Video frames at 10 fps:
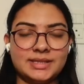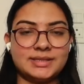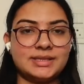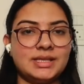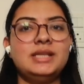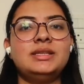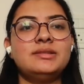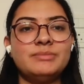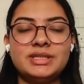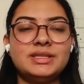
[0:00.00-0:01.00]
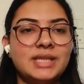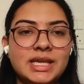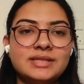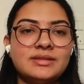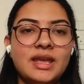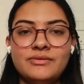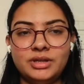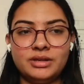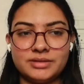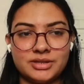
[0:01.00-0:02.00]
Yes, which is mistake
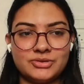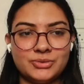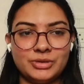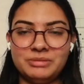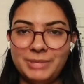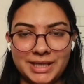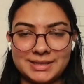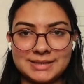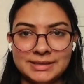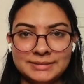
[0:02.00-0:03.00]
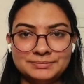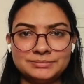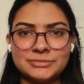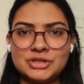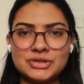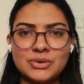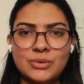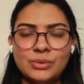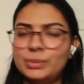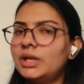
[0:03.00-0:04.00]
every nursing student makes.
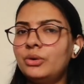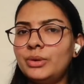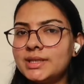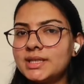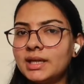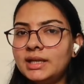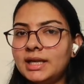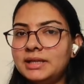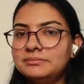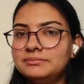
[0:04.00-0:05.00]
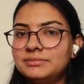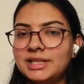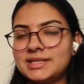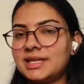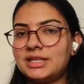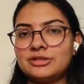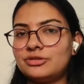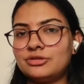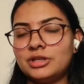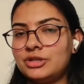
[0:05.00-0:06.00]
So, without wasting any time, let's get
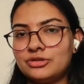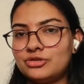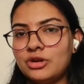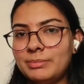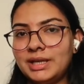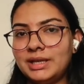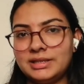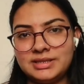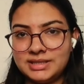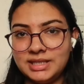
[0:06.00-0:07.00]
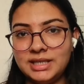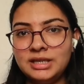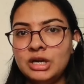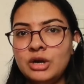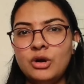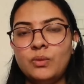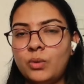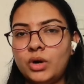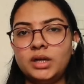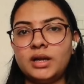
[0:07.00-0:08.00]
into the topic. Let's see
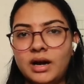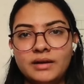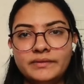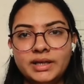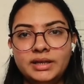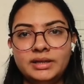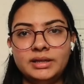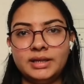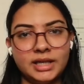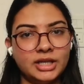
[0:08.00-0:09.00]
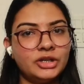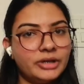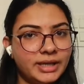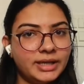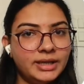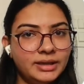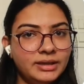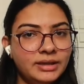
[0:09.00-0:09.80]
what are we digging today